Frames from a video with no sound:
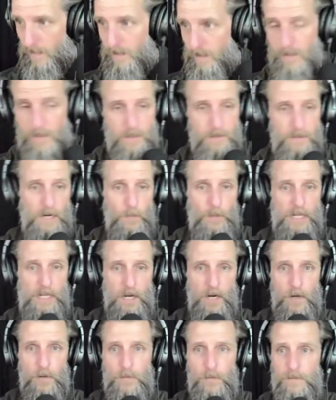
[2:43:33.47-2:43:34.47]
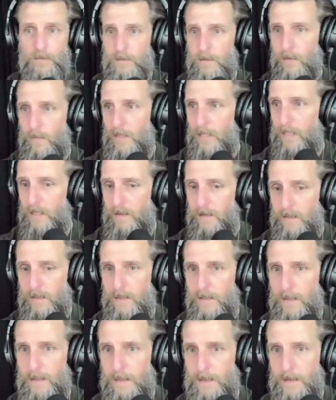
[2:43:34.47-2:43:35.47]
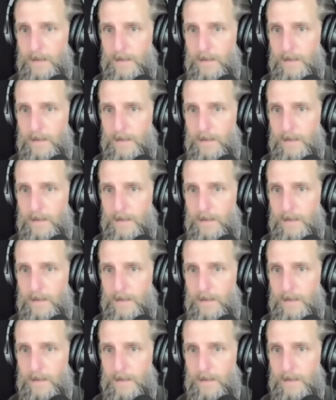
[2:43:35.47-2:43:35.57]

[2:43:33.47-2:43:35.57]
There we go. Let me get the uh,